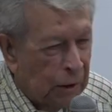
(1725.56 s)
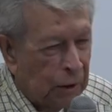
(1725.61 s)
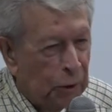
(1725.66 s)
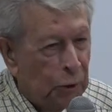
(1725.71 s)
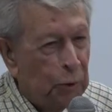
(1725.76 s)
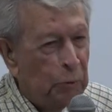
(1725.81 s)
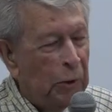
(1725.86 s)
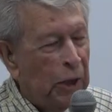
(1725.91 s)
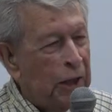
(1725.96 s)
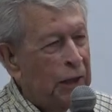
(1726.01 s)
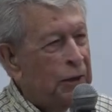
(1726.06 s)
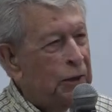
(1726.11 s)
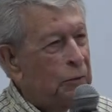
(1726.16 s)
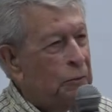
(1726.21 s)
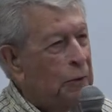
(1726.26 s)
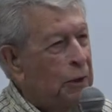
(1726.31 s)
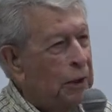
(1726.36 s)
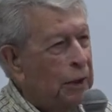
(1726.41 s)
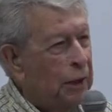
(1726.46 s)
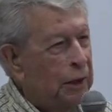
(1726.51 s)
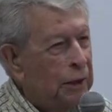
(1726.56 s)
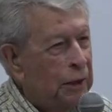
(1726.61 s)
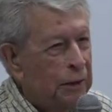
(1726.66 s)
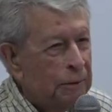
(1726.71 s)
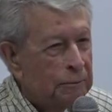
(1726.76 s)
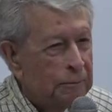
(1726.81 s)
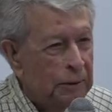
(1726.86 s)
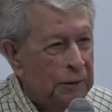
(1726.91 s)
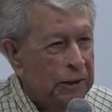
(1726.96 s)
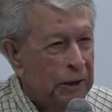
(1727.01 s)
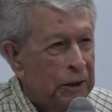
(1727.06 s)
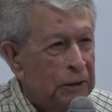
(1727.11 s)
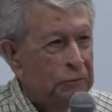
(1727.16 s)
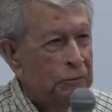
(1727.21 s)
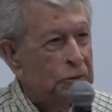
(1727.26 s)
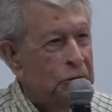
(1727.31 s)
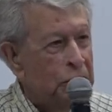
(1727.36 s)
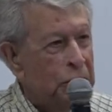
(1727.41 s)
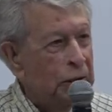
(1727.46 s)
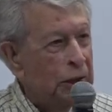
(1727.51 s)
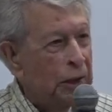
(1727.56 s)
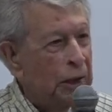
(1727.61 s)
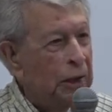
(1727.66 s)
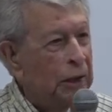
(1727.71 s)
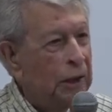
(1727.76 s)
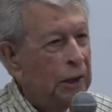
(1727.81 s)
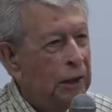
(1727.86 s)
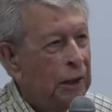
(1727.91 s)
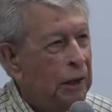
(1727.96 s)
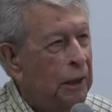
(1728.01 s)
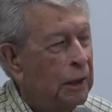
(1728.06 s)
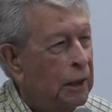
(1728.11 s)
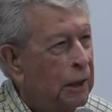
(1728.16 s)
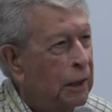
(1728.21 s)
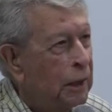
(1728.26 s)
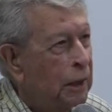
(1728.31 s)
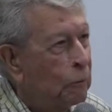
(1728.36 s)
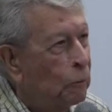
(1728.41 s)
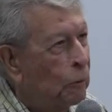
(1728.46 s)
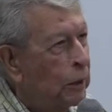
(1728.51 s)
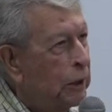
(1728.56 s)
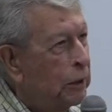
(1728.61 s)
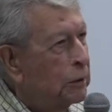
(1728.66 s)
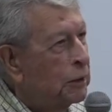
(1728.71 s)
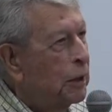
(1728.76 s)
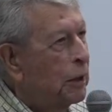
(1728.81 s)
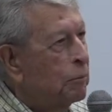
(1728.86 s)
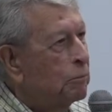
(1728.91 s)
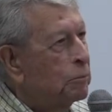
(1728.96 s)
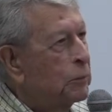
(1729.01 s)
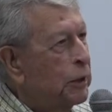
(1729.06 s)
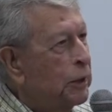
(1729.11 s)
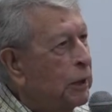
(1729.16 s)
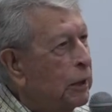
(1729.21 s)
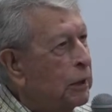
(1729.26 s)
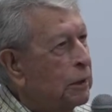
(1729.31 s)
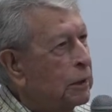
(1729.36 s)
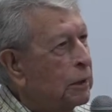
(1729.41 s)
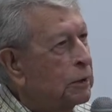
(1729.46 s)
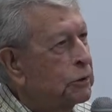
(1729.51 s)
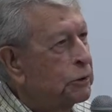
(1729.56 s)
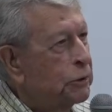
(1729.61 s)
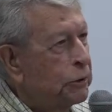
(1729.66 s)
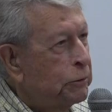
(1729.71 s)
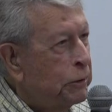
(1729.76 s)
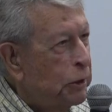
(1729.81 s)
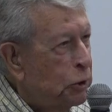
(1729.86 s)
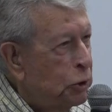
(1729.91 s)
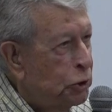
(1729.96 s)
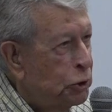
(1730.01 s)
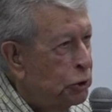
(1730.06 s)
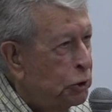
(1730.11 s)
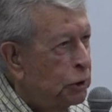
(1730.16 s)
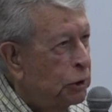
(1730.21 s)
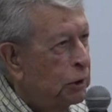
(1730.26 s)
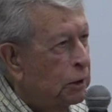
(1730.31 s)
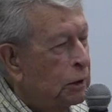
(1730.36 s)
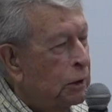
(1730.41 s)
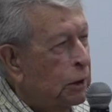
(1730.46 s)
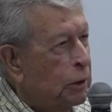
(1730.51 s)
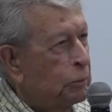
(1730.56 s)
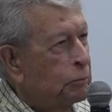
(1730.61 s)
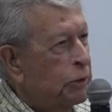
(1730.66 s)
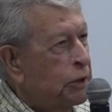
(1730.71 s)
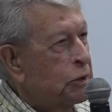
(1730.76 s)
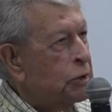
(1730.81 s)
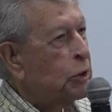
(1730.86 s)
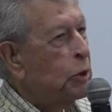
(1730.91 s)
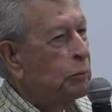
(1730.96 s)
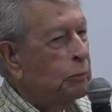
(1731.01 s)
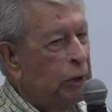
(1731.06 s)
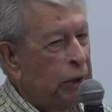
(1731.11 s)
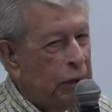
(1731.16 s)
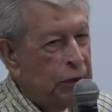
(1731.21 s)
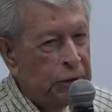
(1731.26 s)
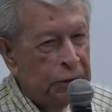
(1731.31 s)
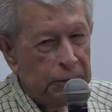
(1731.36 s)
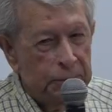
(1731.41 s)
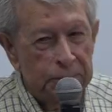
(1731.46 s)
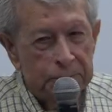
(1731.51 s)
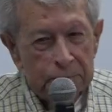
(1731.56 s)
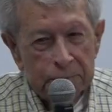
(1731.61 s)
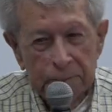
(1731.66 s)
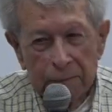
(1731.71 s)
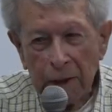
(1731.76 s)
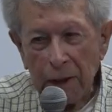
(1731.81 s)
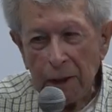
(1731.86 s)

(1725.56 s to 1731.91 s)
who, by the way, interestingly, wound up being a Jewish Episcopalian.